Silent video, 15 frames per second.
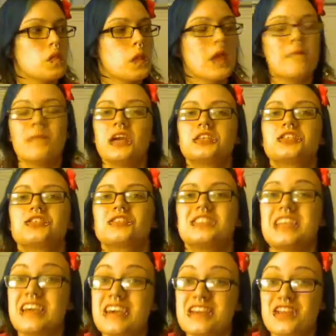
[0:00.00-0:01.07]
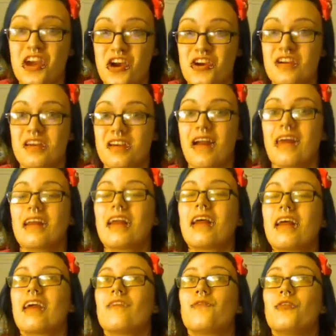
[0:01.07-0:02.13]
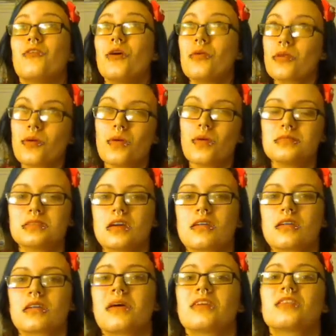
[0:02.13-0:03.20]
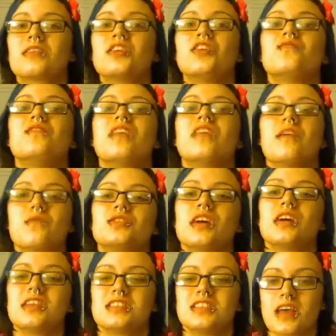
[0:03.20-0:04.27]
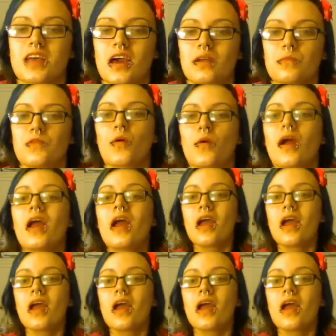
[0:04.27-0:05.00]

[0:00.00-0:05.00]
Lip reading: It makes your teeth hurt. And if you don't know what I'm talking about, then you've never touched this item before.